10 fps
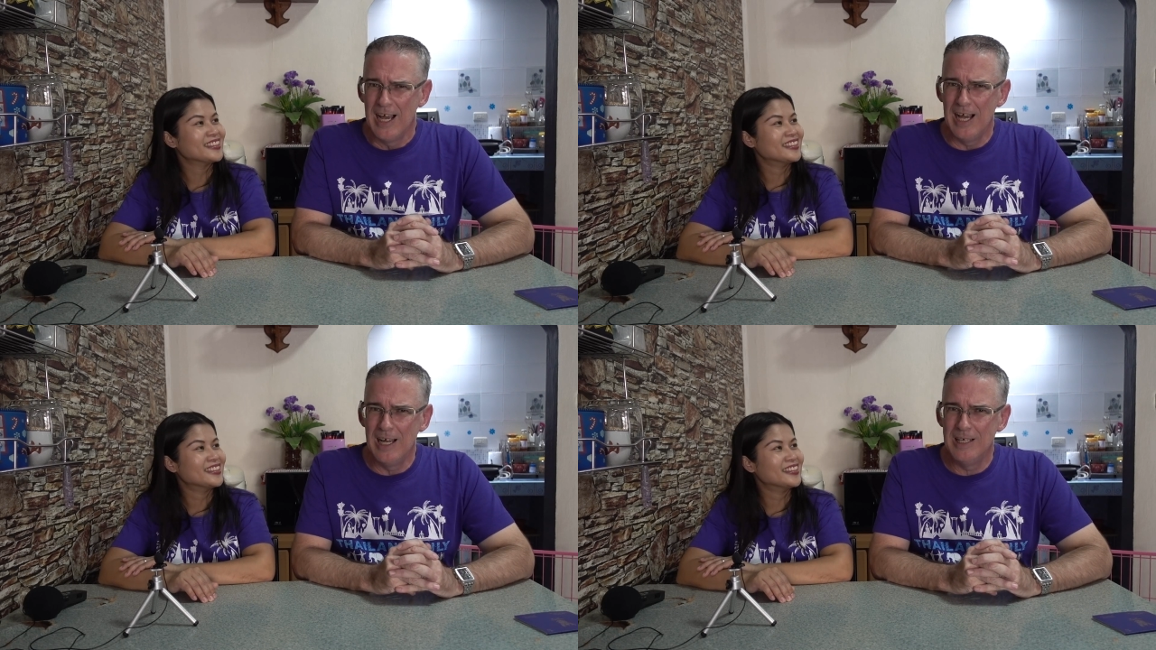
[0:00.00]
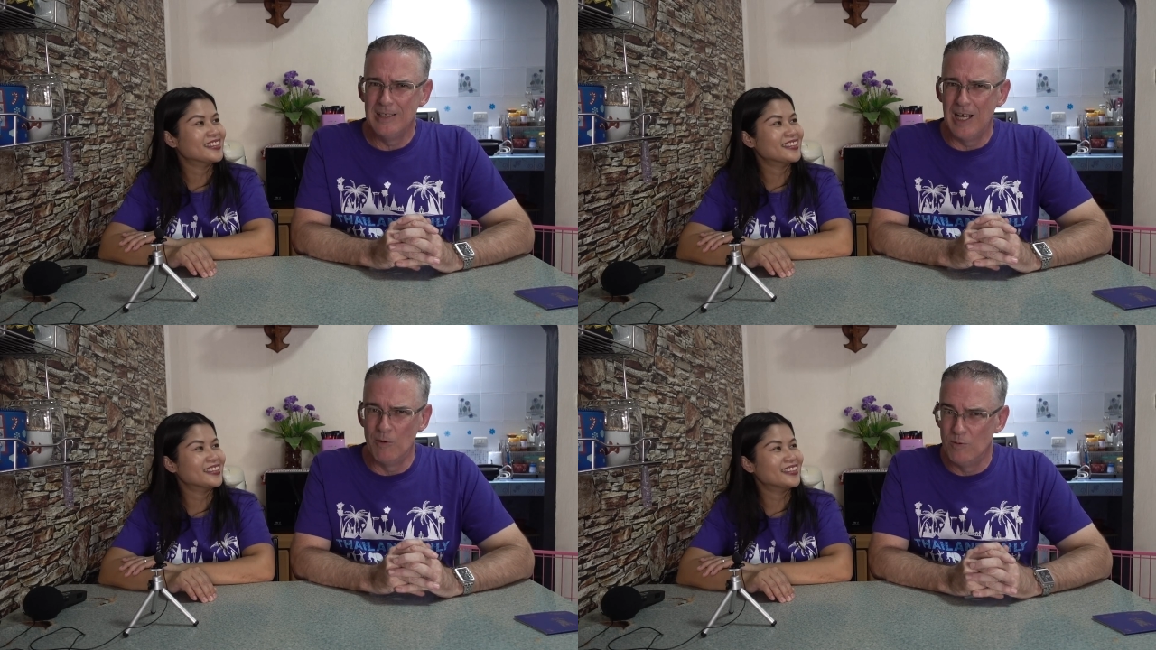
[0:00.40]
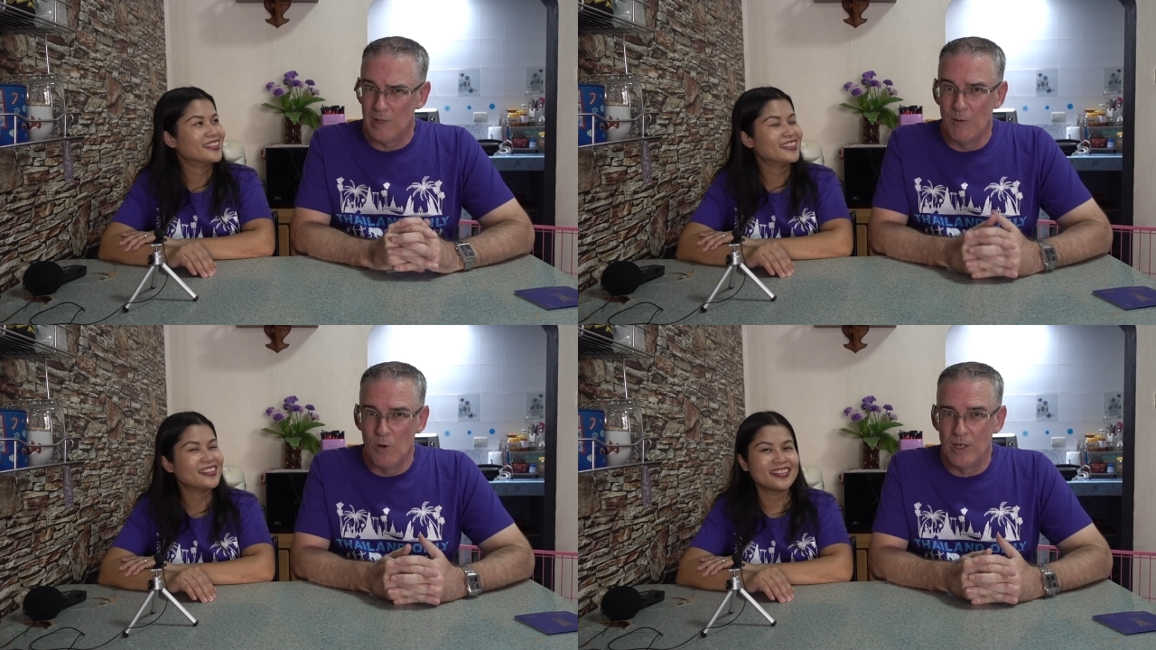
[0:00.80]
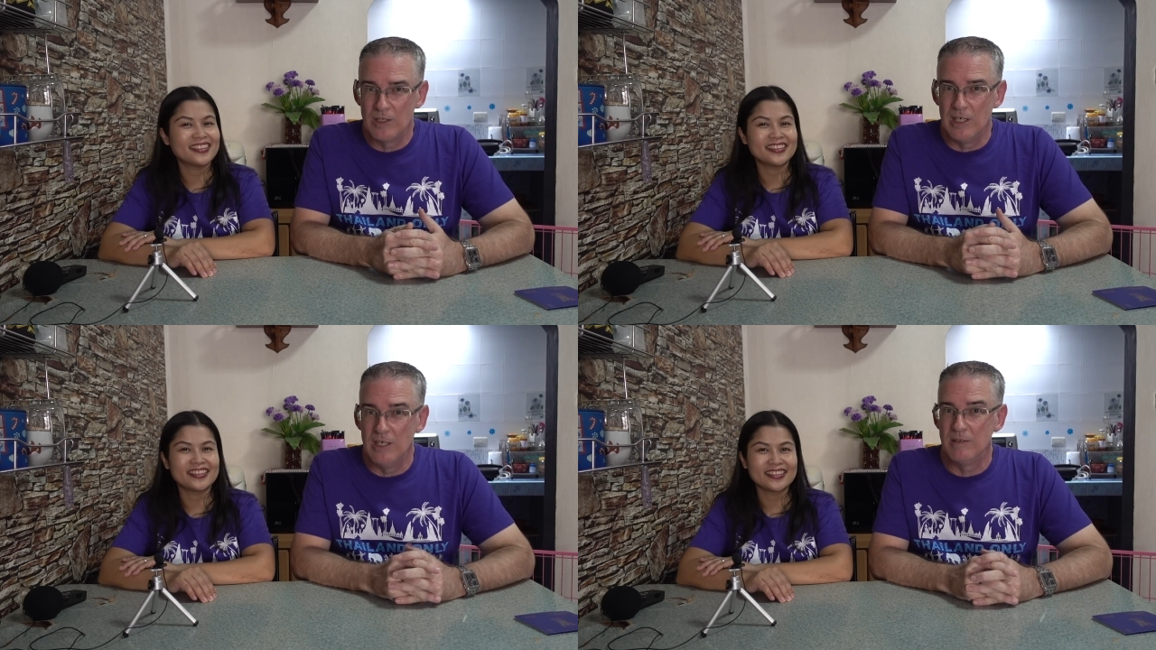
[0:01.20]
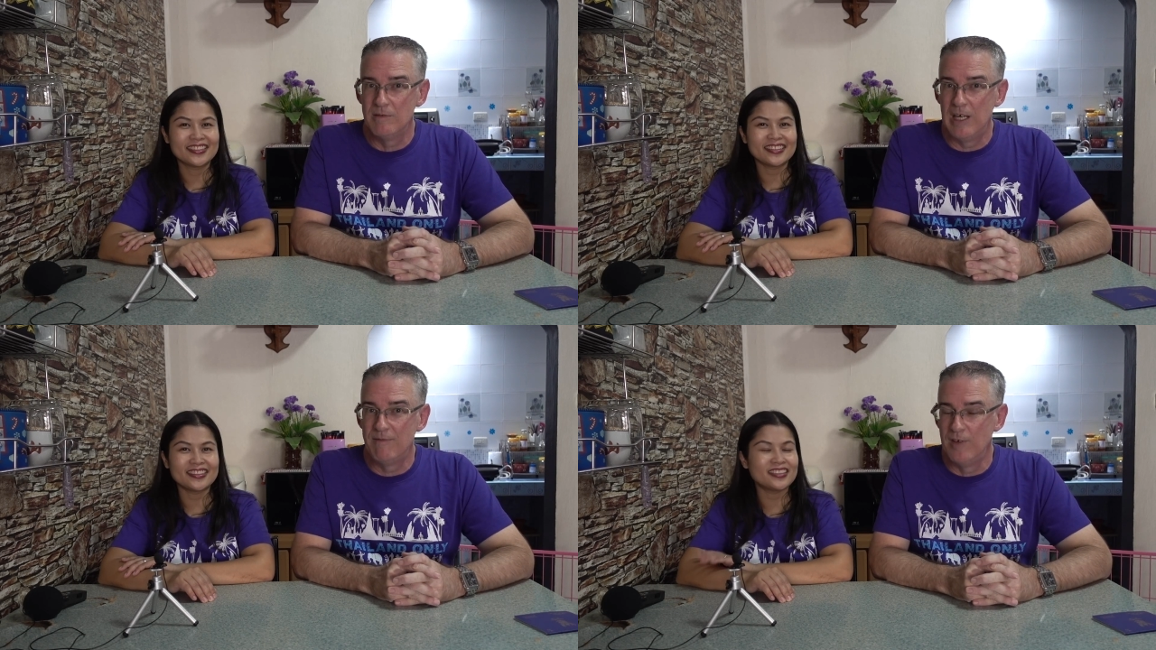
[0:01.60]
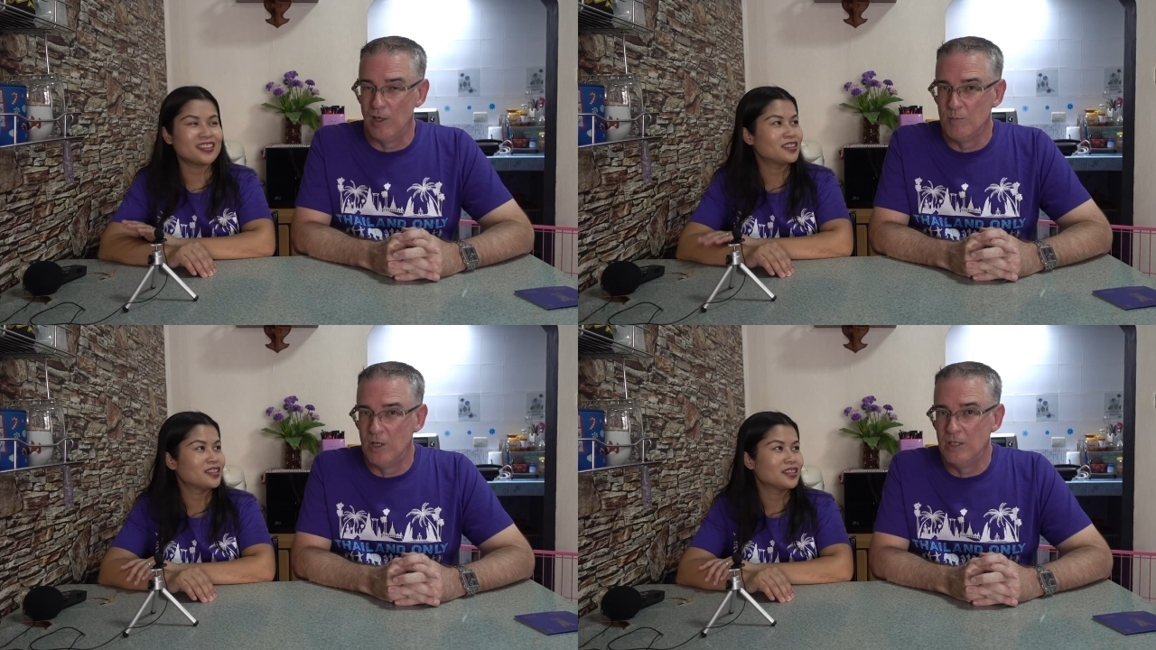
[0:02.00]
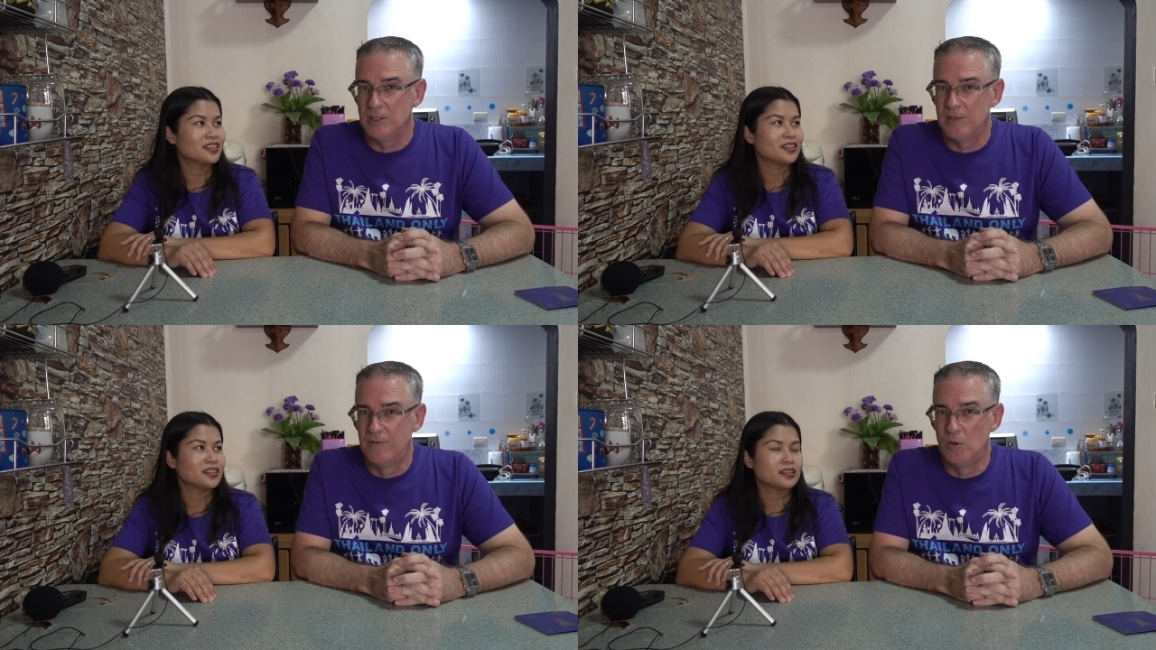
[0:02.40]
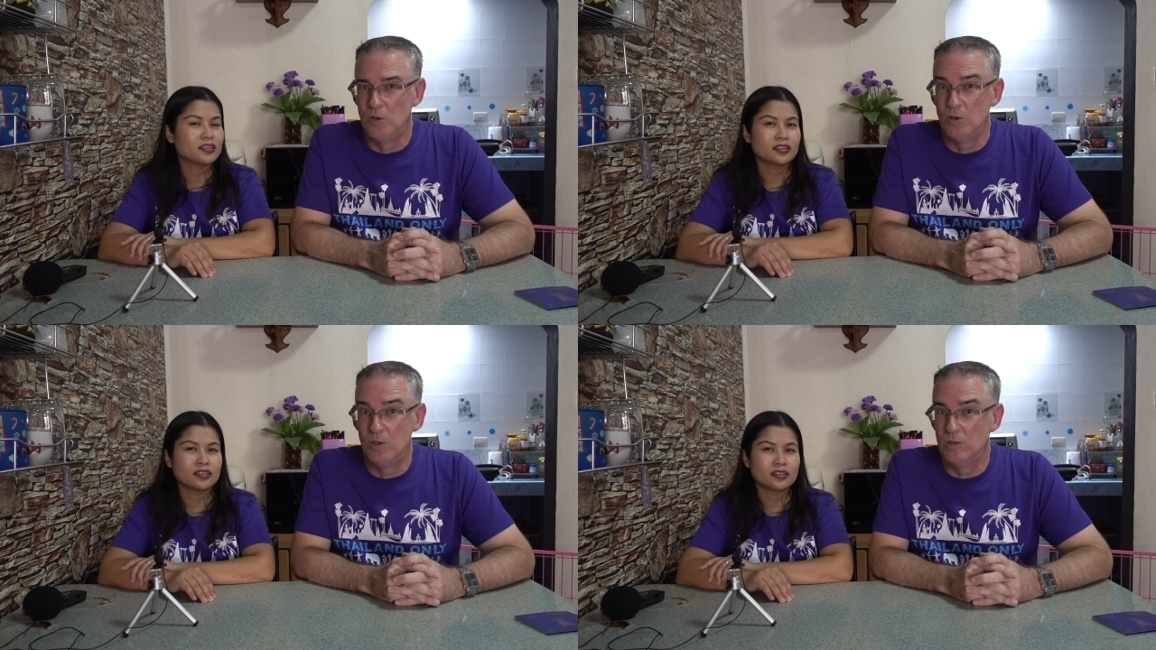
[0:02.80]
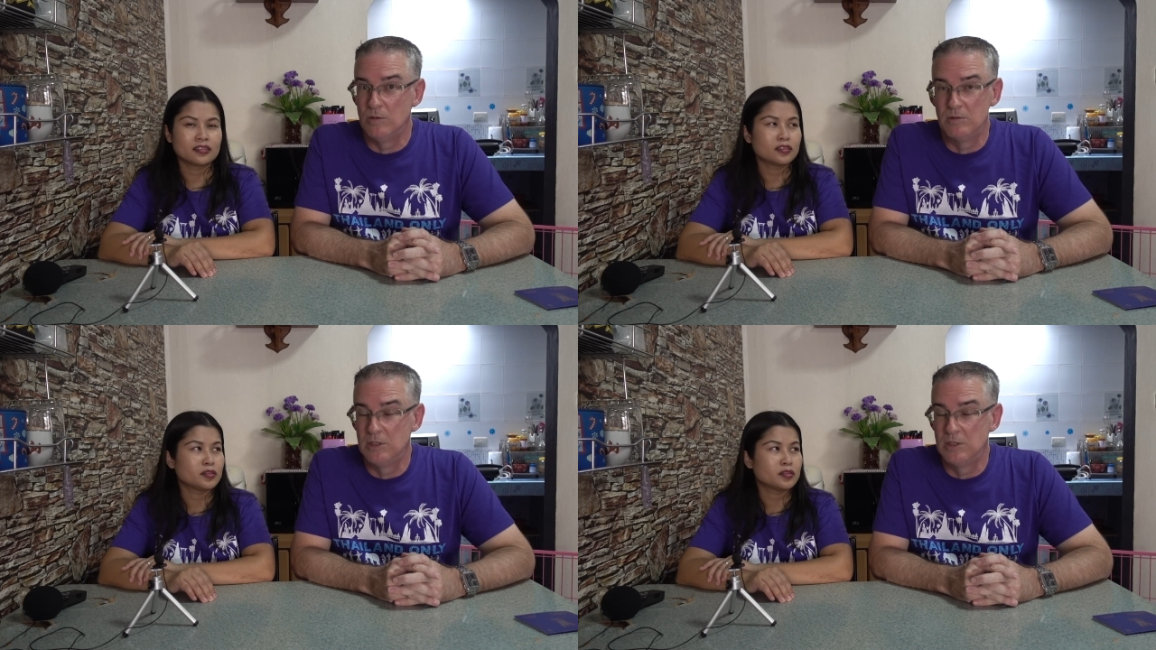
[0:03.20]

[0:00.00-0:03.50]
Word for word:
Speaker 1: Uh, I, I worked at, at Philip Morris for